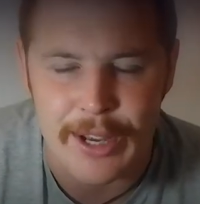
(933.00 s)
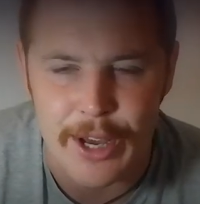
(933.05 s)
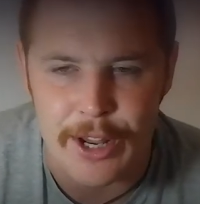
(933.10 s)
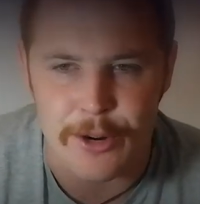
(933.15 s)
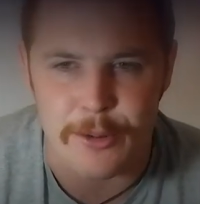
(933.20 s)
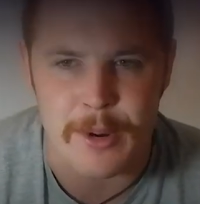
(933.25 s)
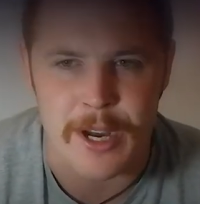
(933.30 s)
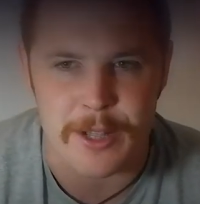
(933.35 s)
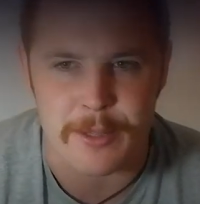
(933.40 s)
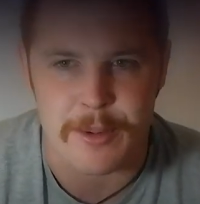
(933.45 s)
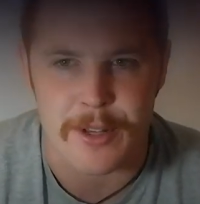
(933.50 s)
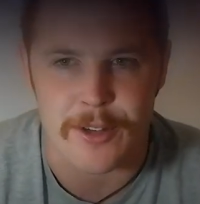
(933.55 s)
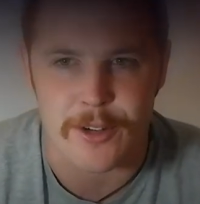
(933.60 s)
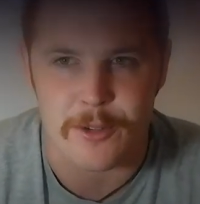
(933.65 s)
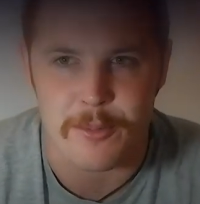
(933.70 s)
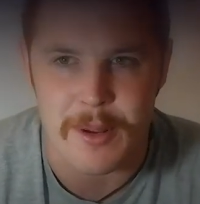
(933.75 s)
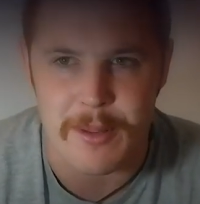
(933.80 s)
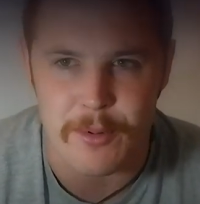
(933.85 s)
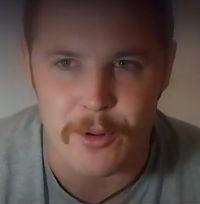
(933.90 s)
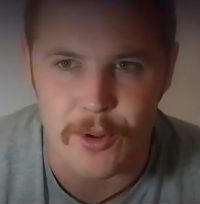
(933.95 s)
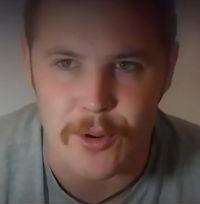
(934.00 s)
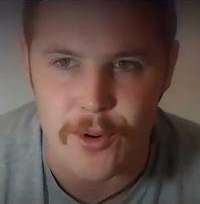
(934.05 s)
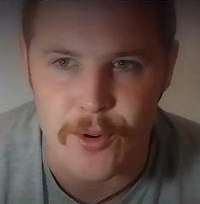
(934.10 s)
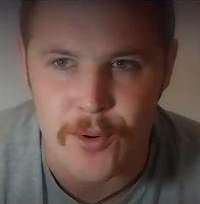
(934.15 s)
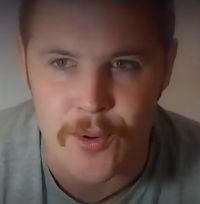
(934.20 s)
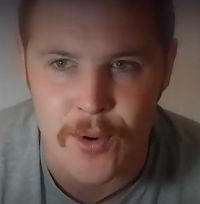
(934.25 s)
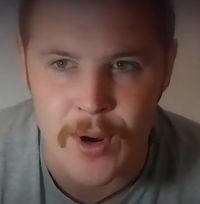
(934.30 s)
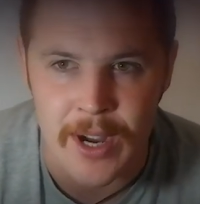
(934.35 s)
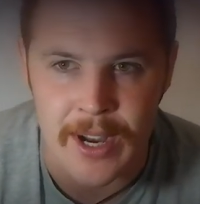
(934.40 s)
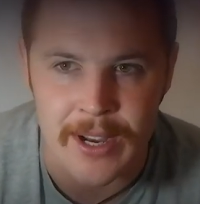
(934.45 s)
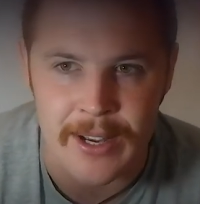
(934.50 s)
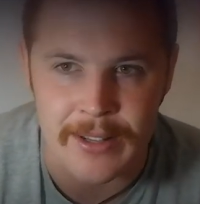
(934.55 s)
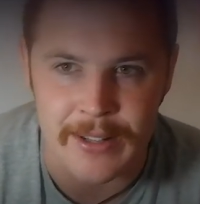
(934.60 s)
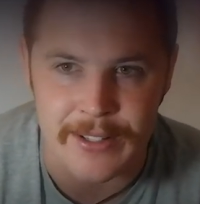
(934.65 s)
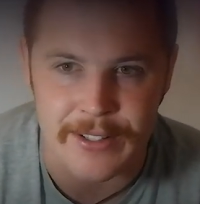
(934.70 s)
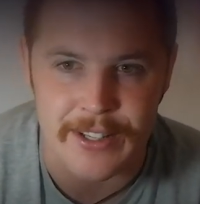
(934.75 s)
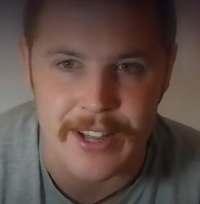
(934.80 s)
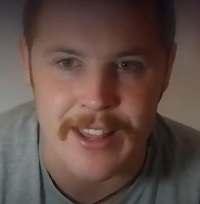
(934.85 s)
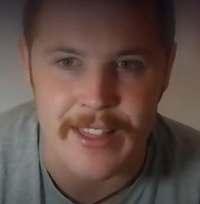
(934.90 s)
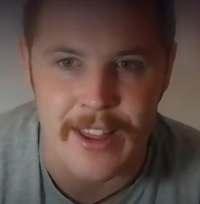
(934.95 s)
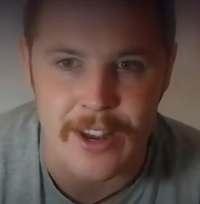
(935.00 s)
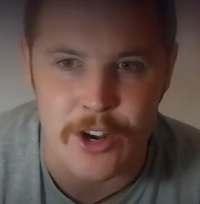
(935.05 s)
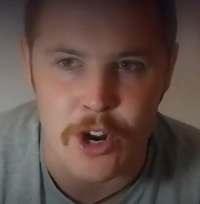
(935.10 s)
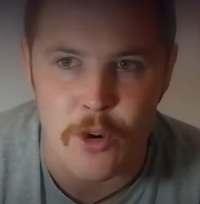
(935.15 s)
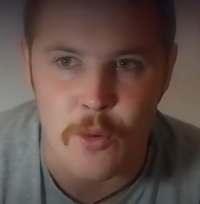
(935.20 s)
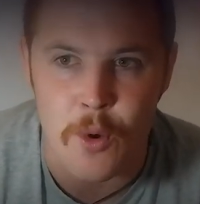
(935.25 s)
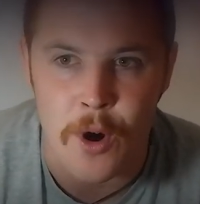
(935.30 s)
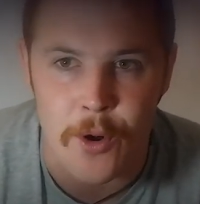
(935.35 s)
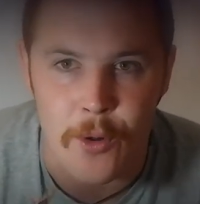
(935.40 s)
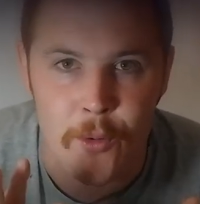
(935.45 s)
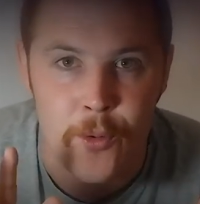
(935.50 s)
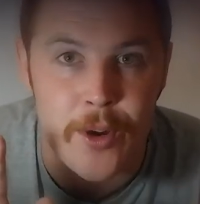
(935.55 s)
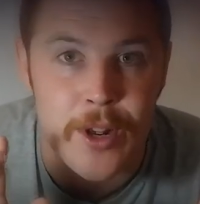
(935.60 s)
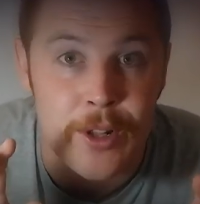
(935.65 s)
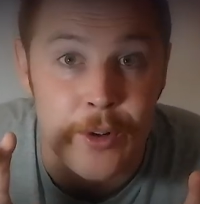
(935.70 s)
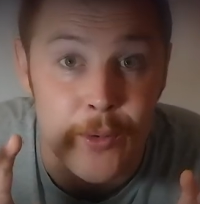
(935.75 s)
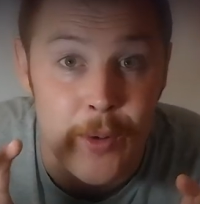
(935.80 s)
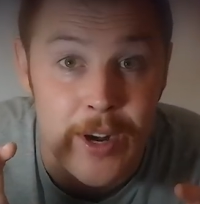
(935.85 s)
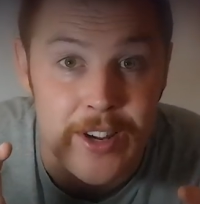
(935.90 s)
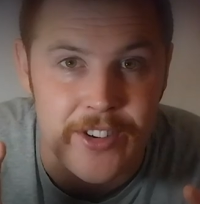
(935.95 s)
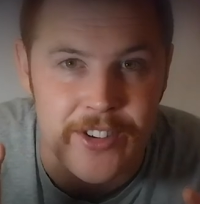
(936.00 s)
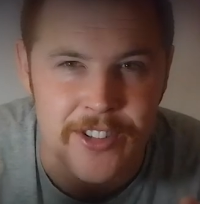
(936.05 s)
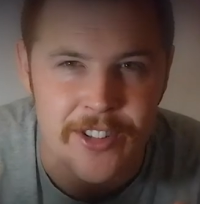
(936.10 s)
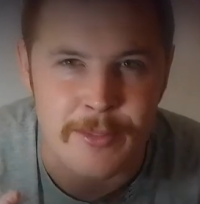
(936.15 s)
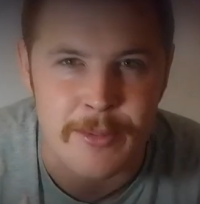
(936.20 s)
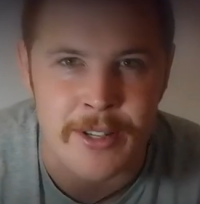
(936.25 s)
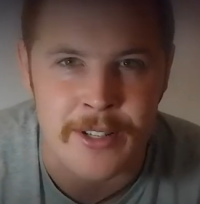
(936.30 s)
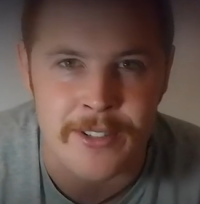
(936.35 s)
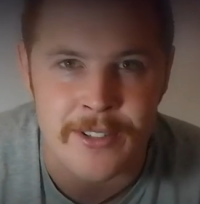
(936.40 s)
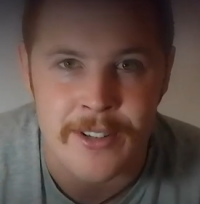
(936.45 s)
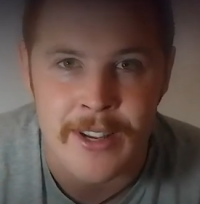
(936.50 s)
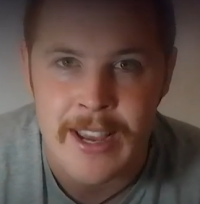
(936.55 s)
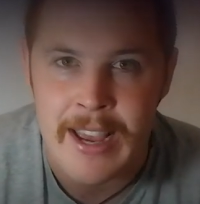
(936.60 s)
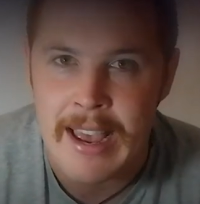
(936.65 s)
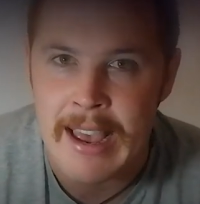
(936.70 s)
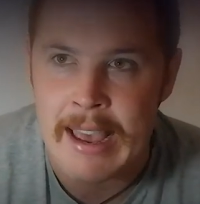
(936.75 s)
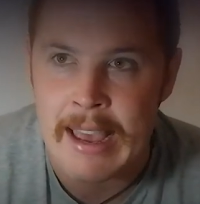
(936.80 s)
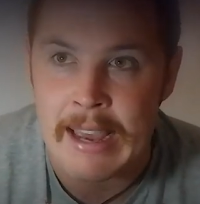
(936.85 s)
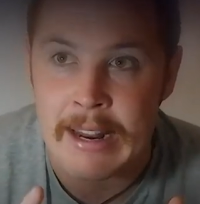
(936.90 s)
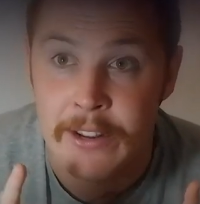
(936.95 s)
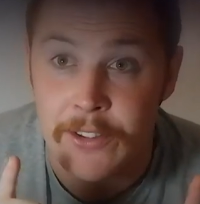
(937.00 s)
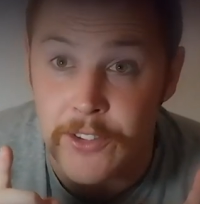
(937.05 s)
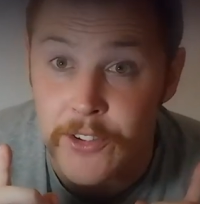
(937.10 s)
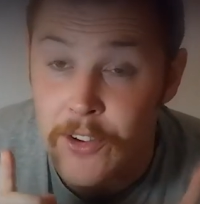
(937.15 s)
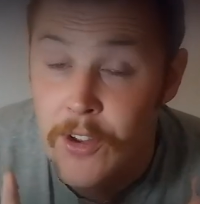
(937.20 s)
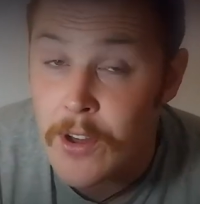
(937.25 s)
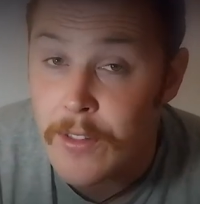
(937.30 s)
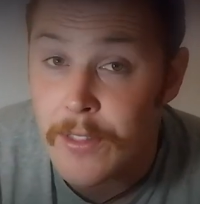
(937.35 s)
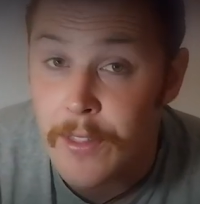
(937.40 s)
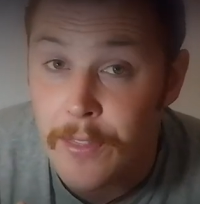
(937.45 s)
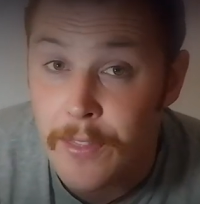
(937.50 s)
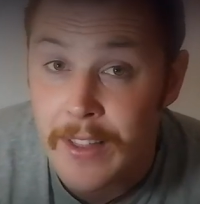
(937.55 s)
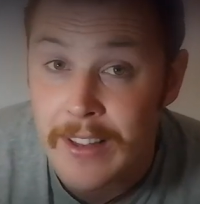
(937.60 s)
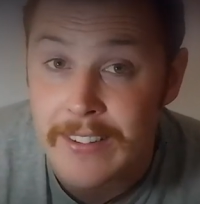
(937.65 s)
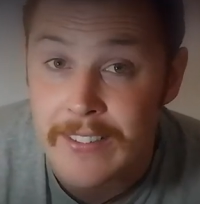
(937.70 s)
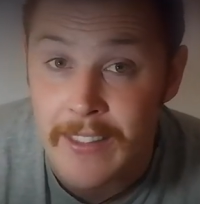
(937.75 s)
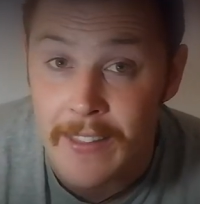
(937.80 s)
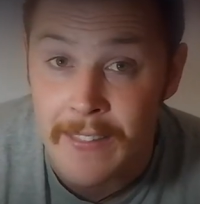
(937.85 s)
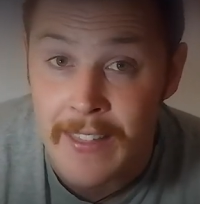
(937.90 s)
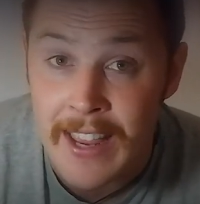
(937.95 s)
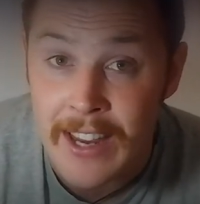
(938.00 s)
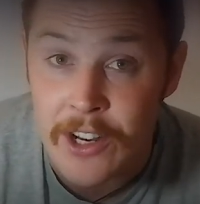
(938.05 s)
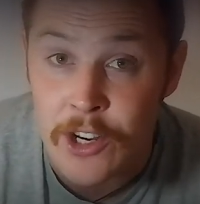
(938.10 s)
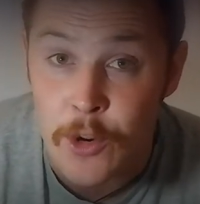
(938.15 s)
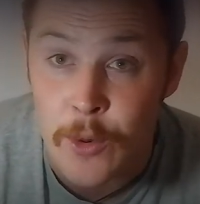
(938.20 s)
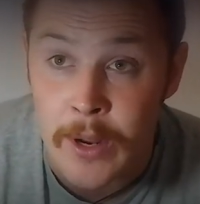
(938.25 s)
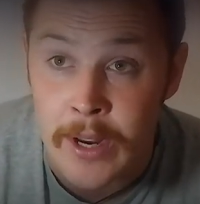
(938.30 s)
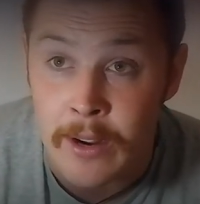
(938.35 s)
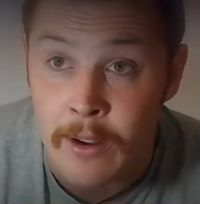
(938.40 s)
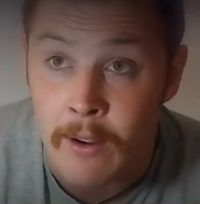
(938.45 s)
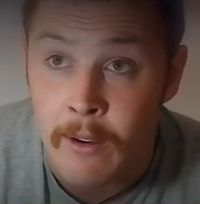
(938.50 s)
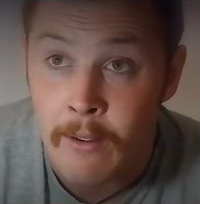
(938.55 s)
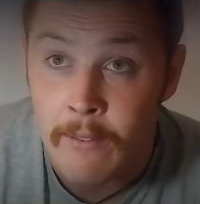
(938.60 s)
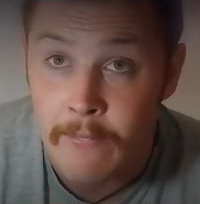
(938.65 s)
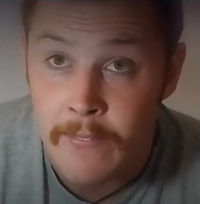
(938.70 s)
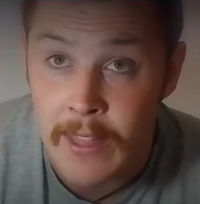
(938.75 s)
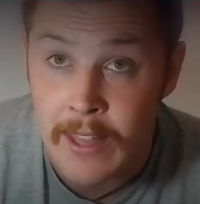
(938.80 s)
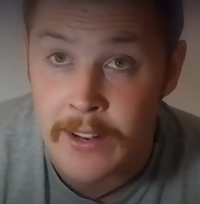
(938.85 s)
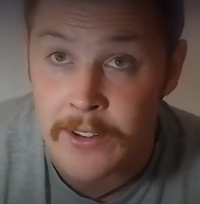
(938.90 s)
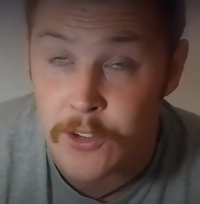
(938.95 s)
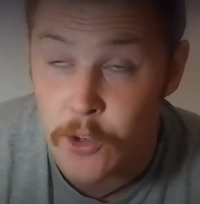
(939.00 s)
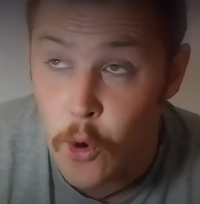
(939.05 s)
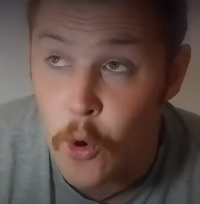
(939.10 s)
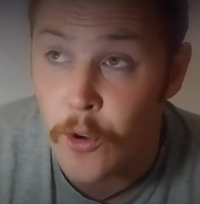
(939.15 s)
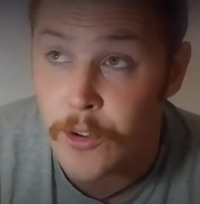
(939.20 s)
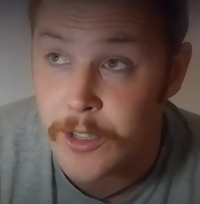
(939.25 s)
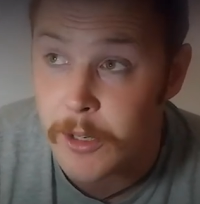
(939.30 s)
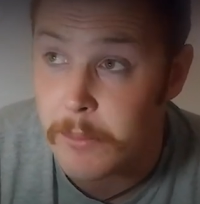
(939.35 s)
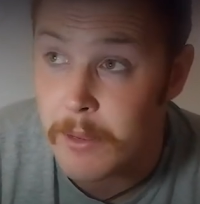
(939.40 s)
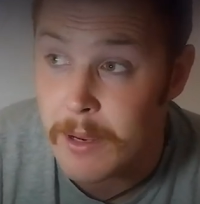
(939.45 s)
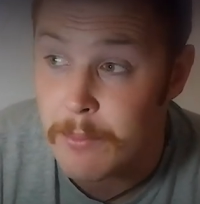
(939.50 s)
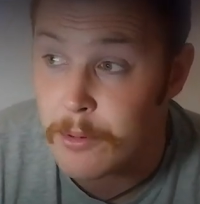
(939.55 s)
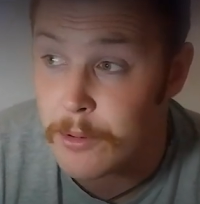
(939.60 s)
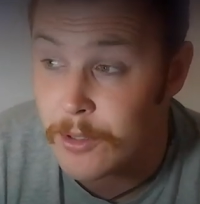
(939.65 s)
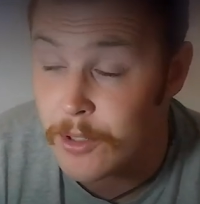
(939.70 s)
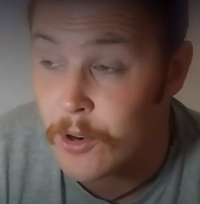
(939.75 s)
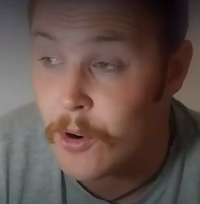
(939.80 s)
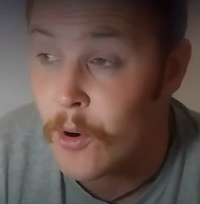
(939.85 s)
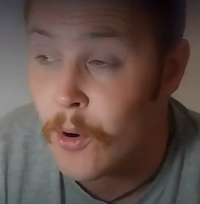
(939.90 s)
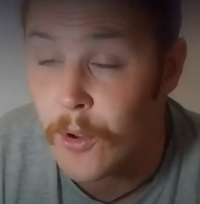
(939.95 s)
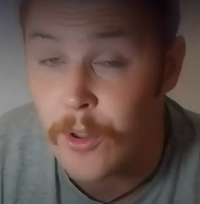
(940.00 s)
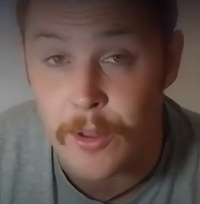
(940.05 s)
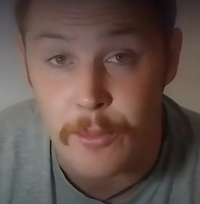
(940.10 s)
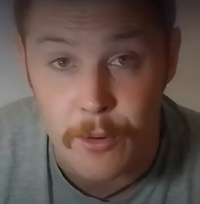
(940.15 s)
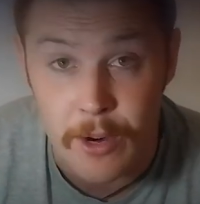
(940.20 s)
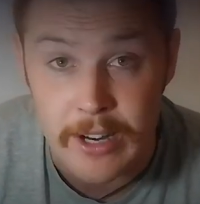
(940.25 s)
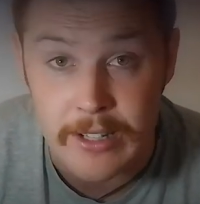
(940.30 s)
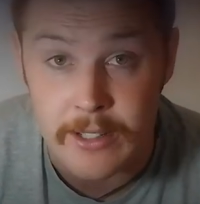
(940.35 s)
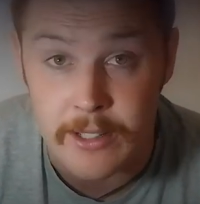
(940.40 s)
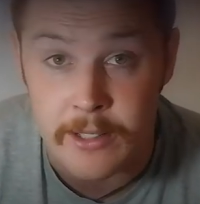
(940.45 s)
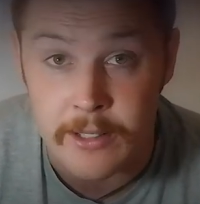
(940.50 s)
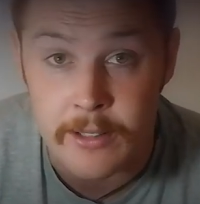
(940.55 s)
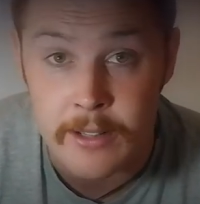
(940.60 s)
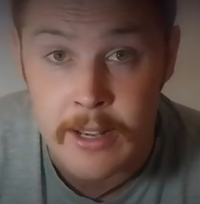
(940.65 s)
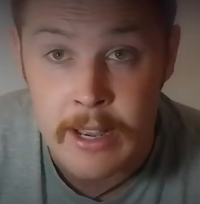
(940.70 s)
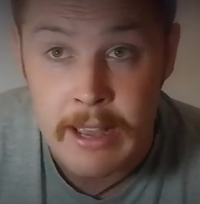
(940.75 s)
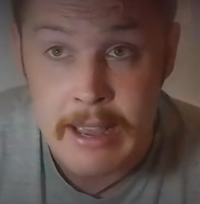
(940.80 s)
It kind of reminds me of those people who uh, say they know what real racism is, and it's not the things that they're doing that is causing people to call them racist.